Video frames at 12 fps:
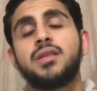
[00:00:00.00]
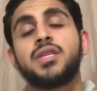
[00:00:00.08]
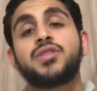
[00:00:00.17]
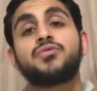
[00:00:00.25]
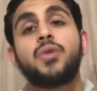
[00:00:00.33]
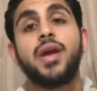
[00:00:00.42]

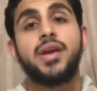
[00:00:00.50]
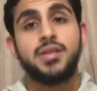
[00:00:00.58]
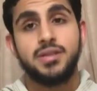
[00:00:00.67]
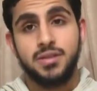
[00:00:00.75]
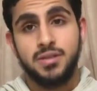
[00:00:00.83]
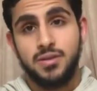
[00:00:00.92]

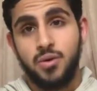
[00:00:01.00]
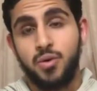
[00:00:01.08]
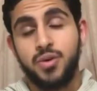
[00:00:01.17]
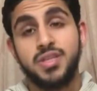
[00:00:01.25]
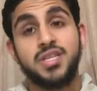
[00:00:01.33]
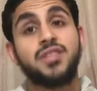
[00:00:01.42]
phrase, or
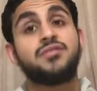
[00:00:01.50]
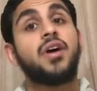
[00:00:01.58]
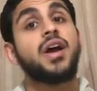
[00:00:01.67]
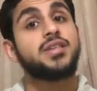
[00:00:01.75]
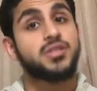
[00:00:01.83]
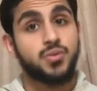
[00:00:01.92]
this
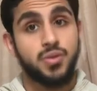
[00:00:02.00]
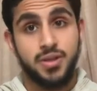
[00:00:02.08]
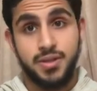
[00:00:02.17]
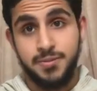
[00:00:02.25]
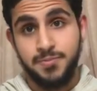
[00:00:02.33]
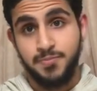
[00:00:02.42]
advice really,